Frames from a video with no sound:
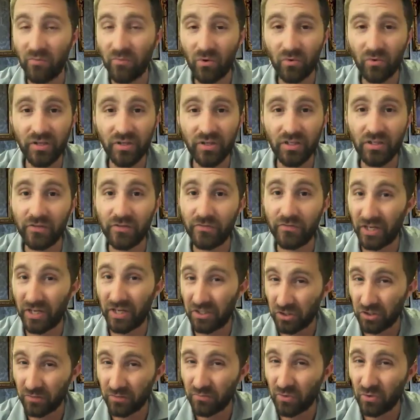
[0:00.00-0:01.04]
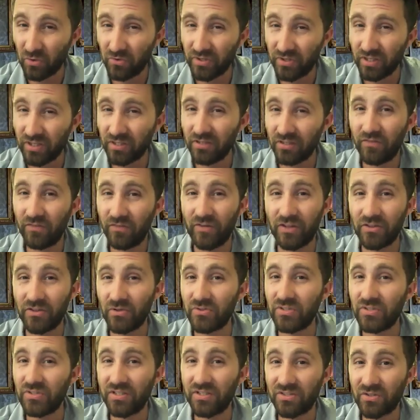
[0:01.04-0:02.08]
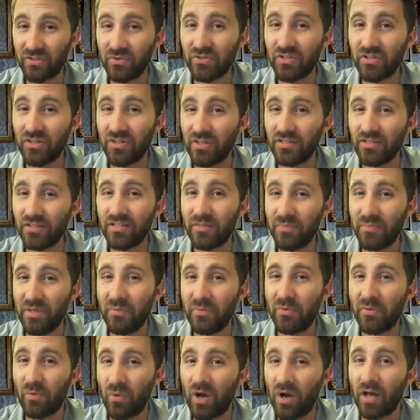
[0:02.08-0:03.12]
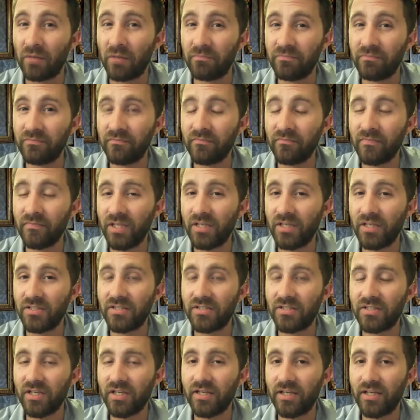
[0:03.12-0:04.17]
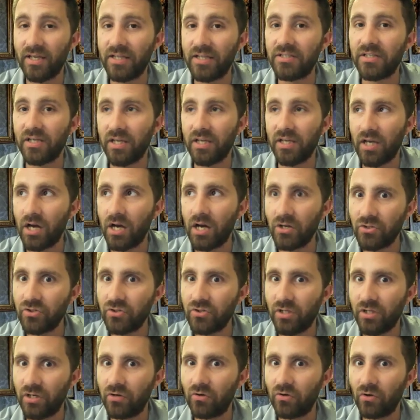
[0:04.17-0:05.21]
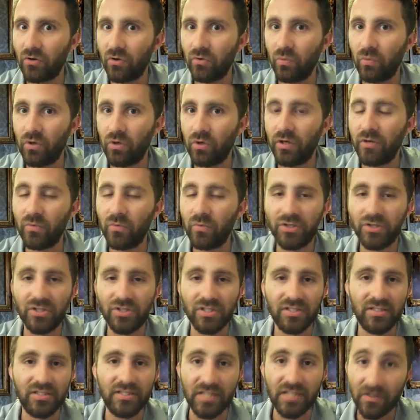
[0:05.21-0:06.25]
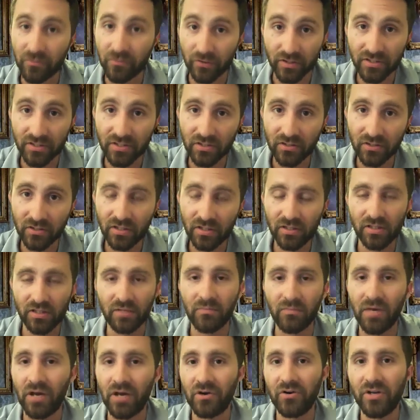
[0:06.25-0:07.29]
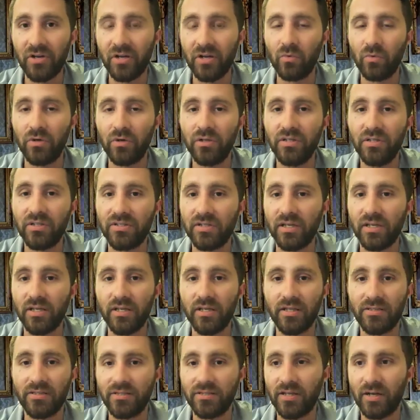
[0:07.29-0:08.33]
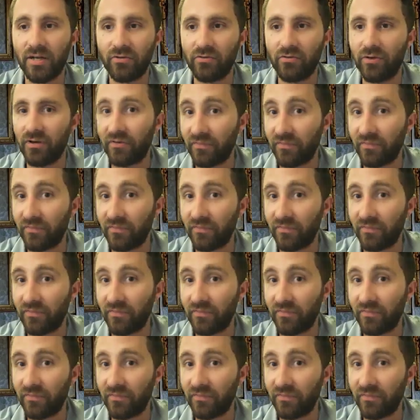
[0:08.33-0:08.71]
molding. You've got good molding. You've got those things. Those are things that people want. Because it's a 100-year-old wood, which is different than modern day wood because it's not from